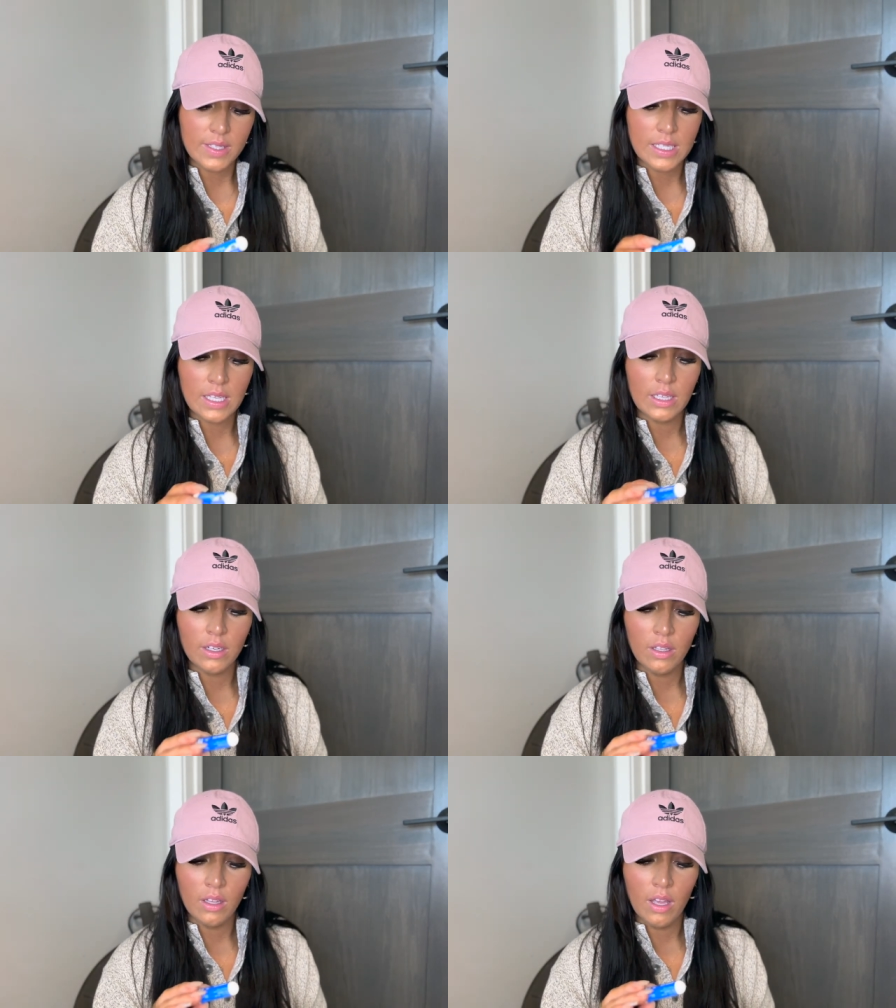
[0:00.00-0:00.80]
is a
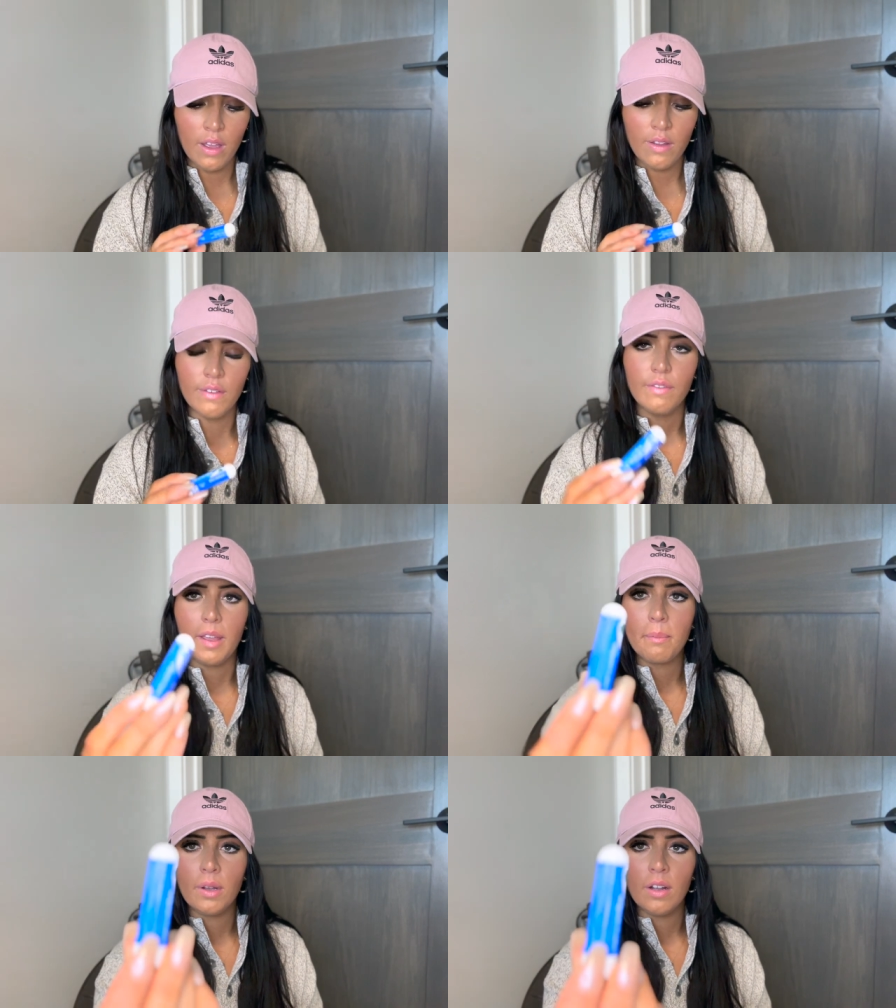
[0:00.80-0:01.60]
little
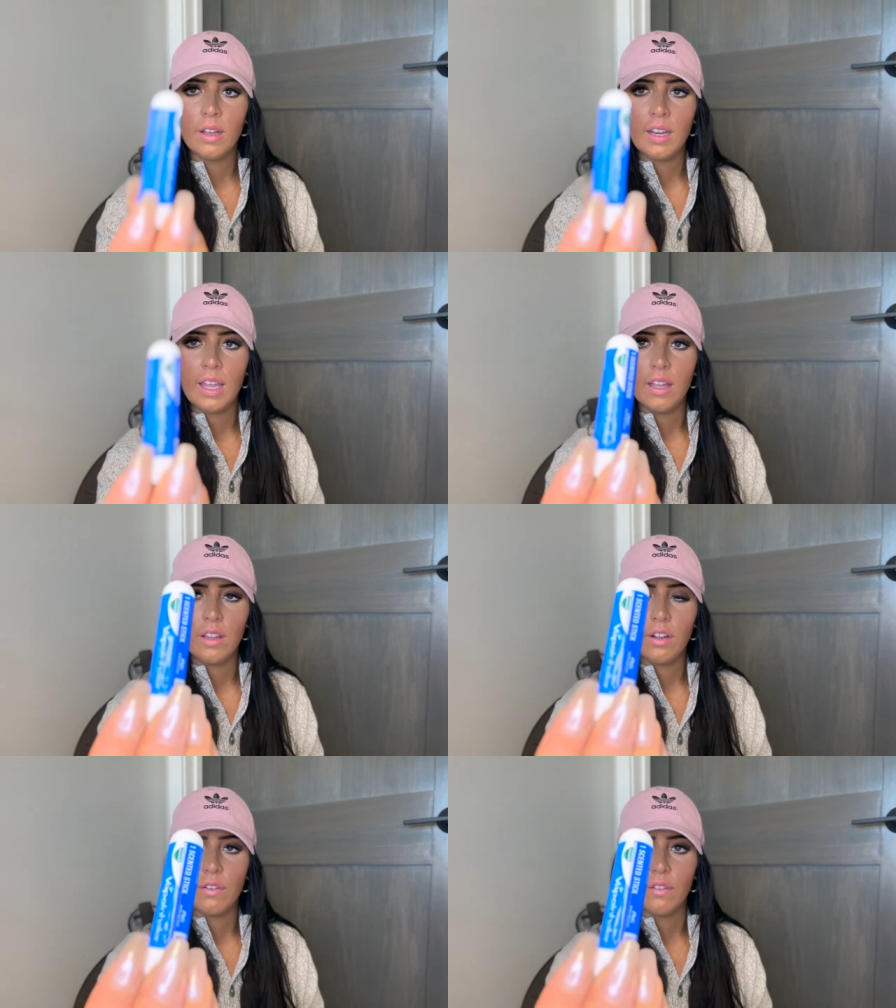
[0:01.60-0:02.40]
vapor
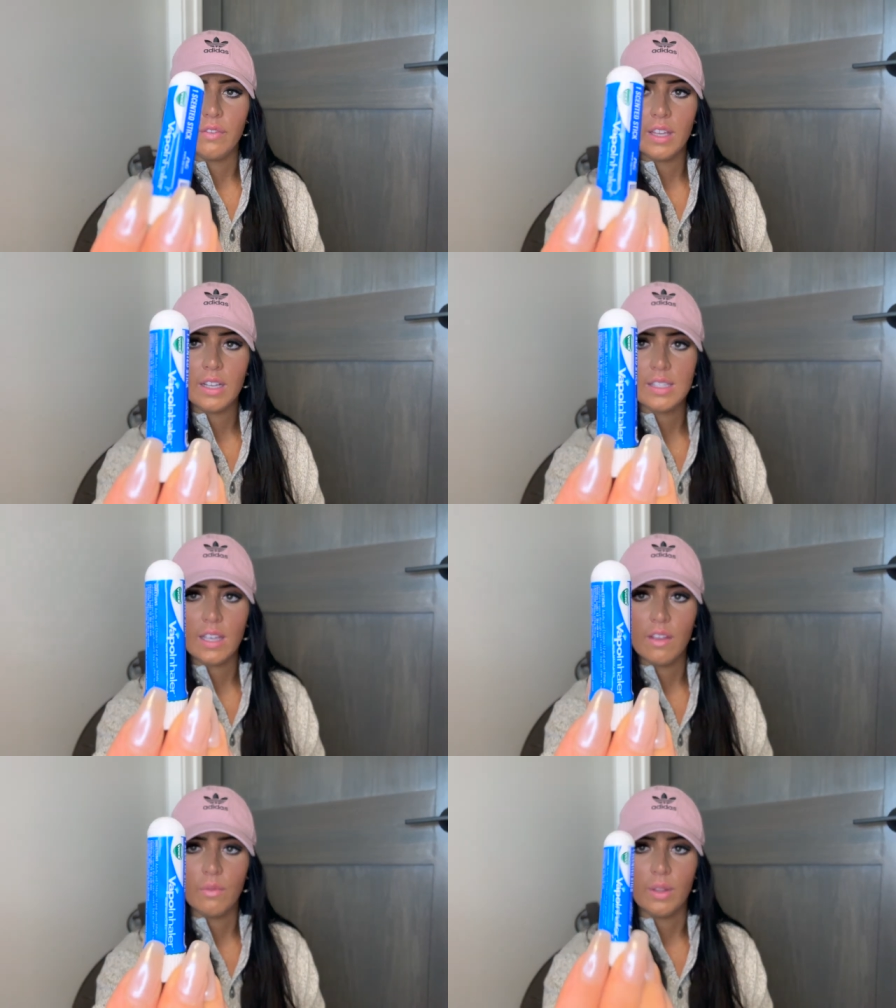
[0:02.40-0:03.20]
inhaler for Vicks. I
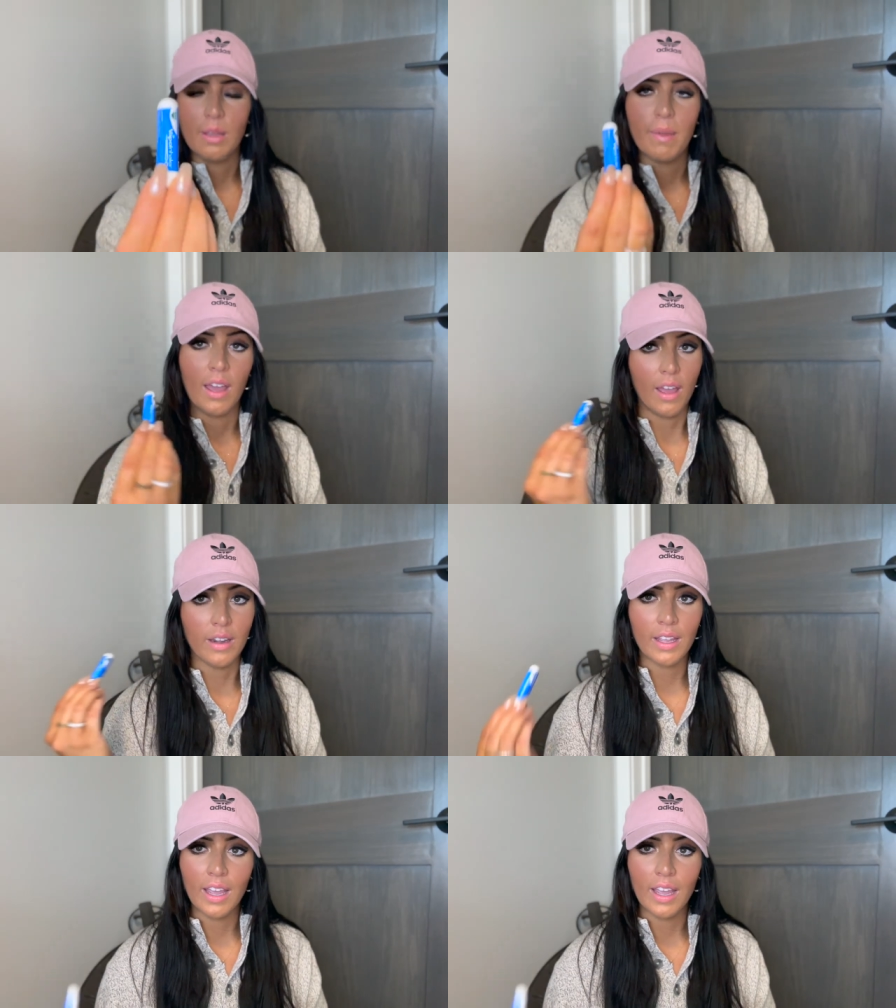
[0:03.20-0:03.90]
have really bad, I